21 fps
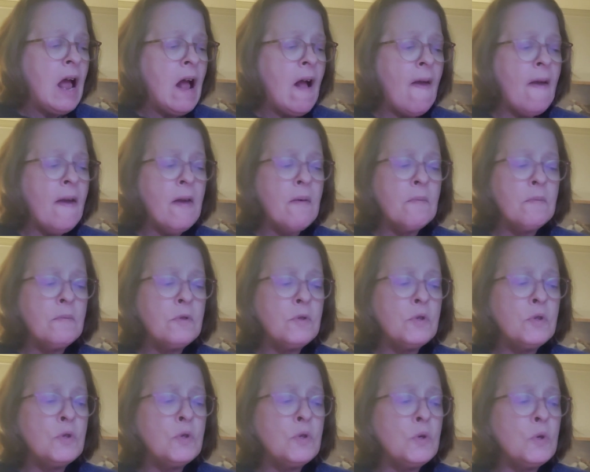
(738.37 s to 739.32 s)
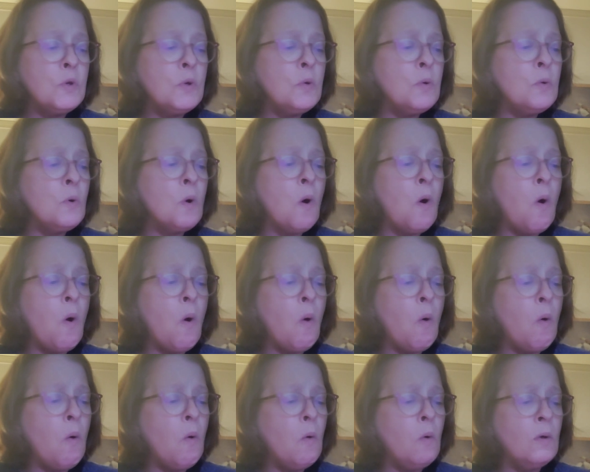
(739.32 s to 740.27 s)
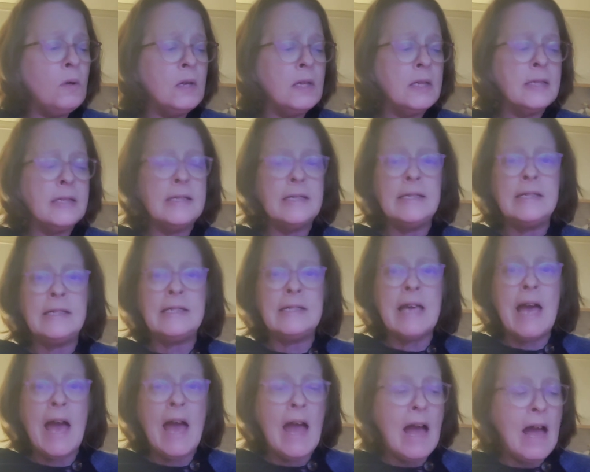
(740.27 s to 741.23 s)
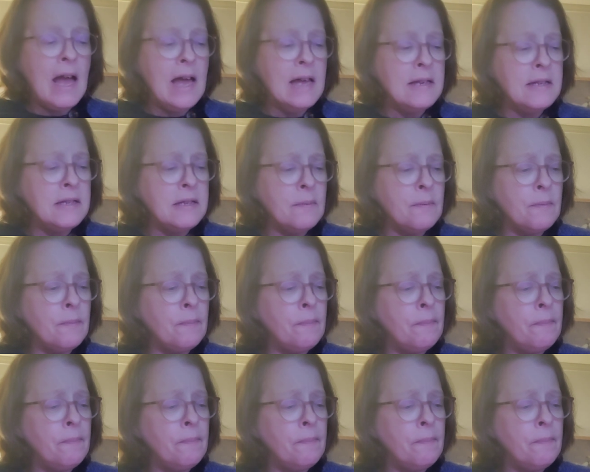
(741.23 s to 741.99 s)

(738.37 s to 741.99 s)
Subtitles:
I am too old and sad to